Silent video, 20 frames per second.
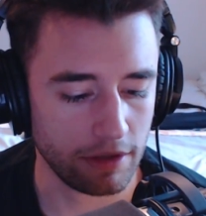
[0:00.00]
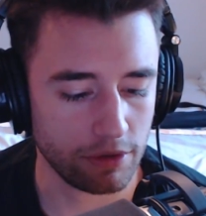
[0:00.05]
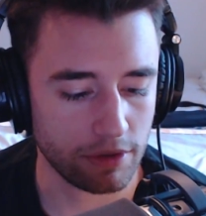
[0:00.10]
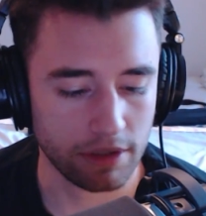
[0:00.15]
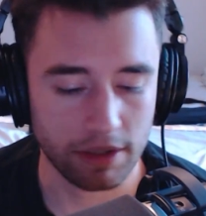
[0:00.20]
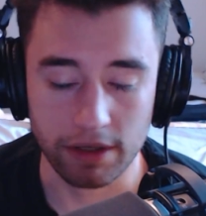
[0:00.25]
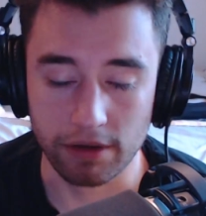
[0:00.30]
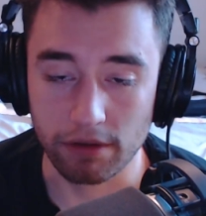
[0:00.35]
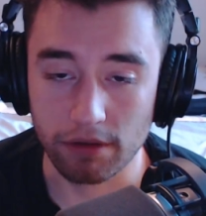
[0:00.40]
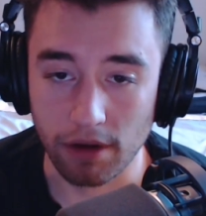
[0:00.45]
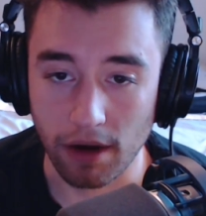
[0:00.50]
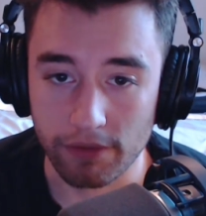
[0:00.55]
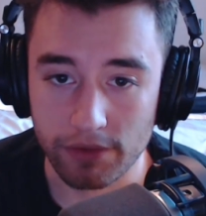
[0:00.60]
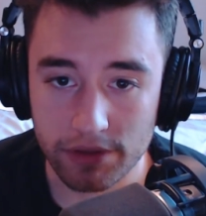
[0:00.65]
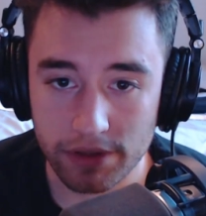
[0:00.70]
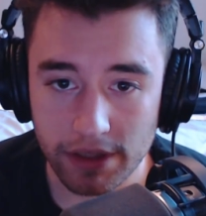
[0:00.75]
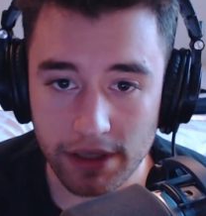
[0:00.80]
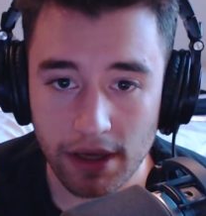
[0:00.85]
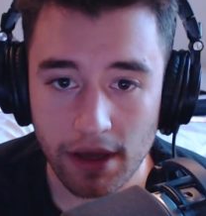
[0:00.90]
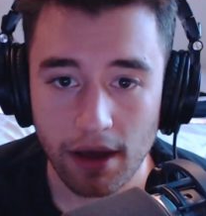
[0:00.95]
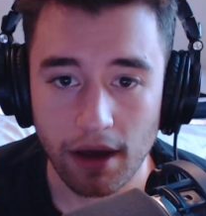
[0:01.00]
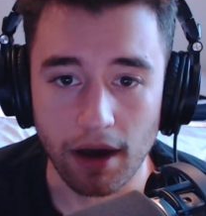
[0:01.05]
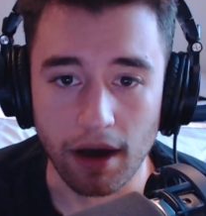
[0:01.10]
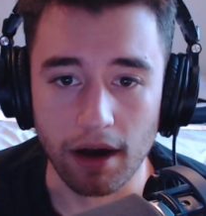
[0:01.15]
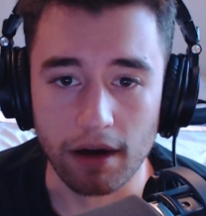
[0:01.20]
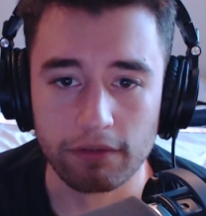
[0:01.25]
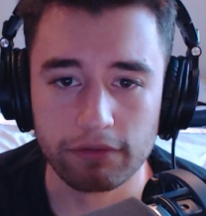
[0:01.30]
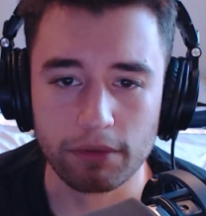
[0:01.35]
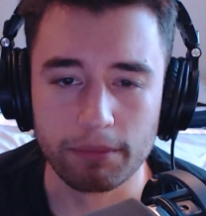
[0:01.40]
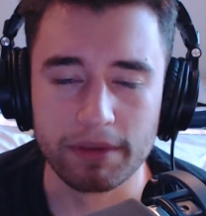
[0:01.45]
hear, obviously,
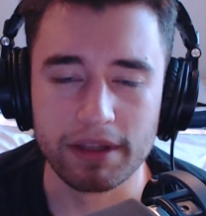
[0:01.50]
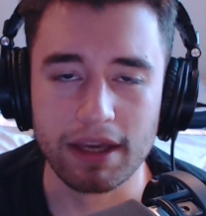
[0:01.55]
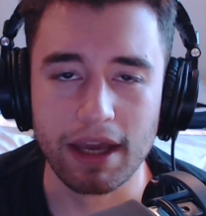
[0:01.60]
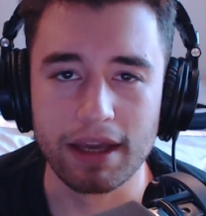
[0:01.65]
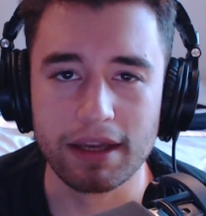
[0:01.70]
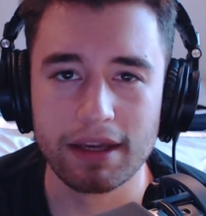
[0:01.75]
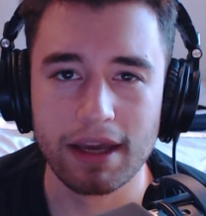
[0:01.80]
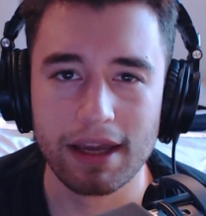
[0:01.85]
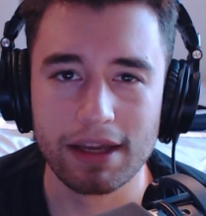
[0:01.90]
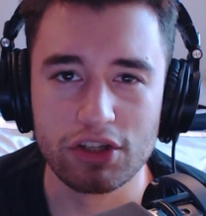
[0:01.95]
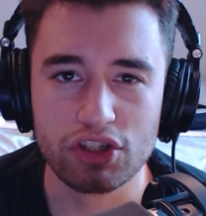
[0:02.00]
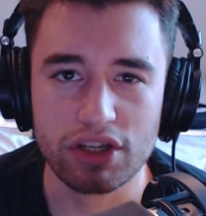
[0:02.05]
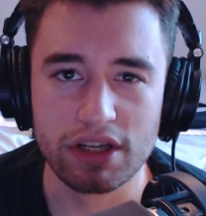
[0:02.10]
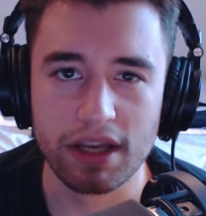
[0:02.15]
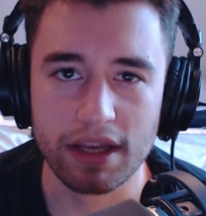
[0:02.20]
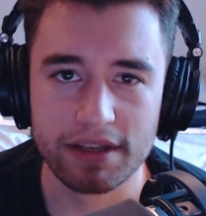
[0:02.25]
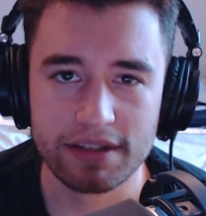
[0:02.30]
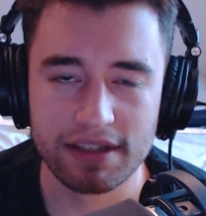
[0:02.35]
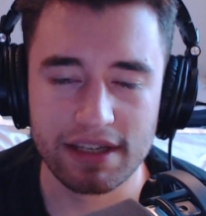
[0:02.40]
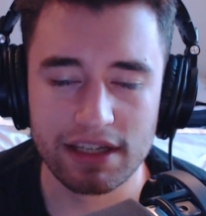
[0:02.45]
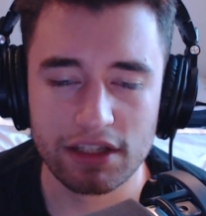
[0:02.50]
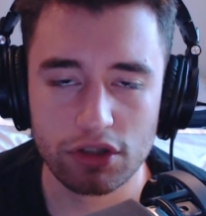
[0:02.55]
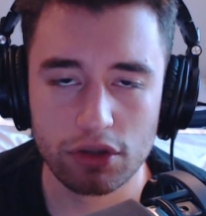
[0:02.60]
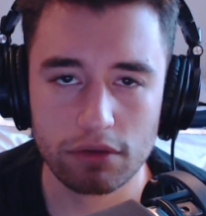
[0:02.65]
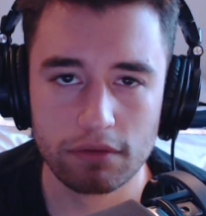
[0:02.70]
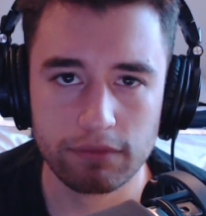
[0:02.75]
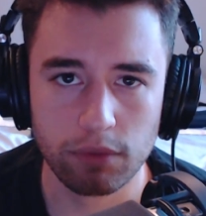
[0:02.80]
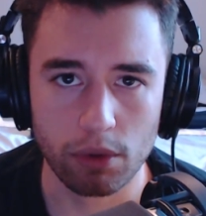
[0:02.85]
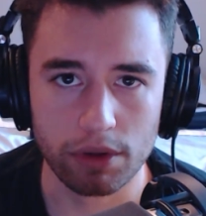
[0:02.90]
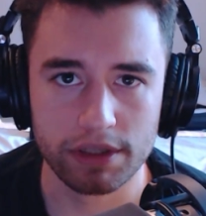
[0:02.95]
from the AKG
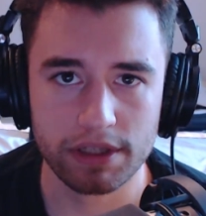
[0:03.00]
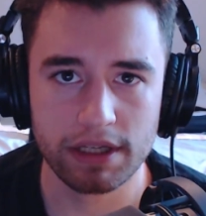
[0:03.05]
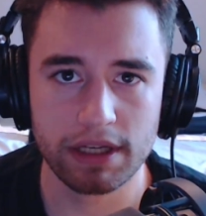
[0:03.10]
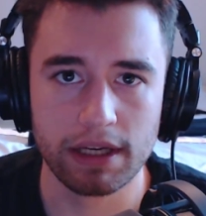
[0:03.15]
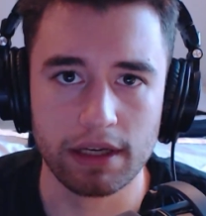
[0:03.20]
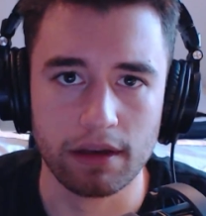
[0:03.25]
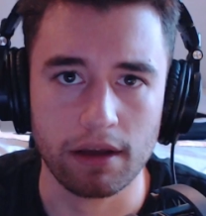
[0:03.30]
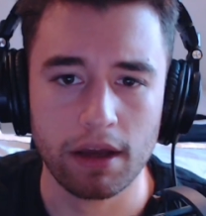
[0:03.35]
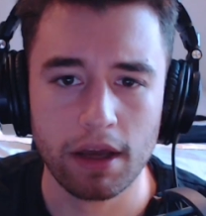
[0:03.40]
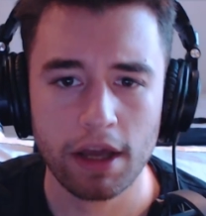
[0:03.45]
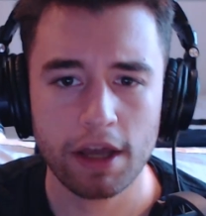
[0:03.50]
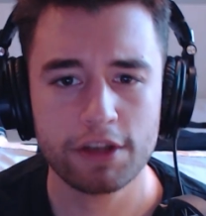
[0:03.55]
C214.